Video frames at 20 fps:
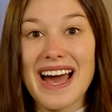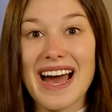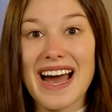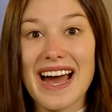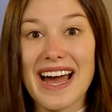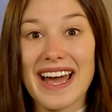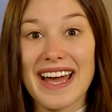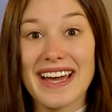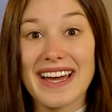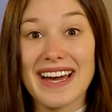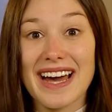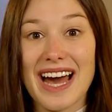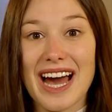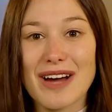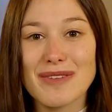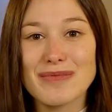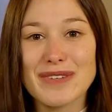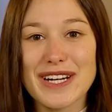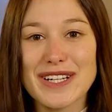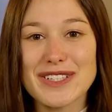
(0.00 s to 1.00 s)
Hi,
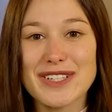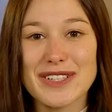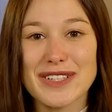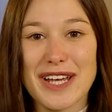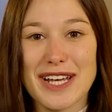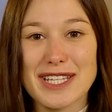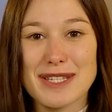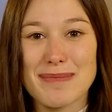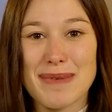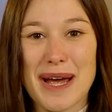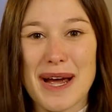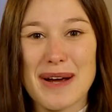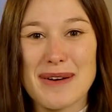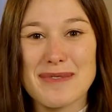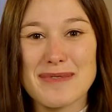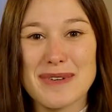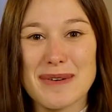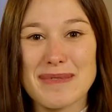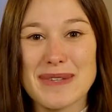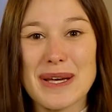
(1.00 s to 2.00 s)
I'm Rachel
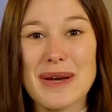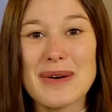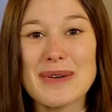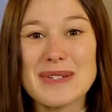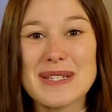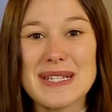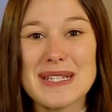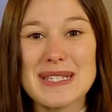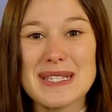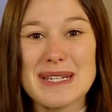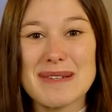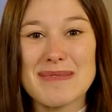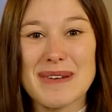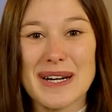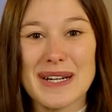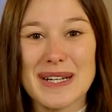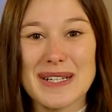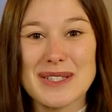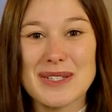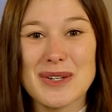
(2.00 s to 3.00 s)
Nussbaum from the O T C
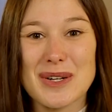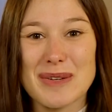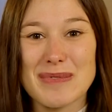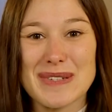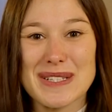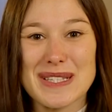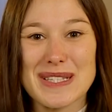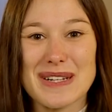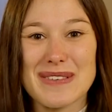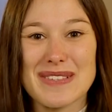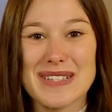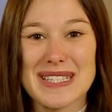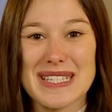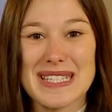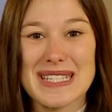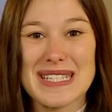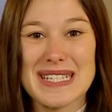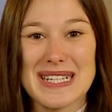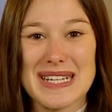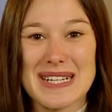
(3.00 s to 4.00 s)
Markets Corporate
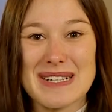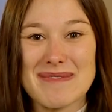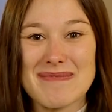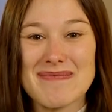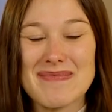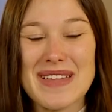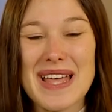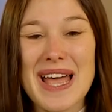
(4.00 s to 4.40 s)
Services team.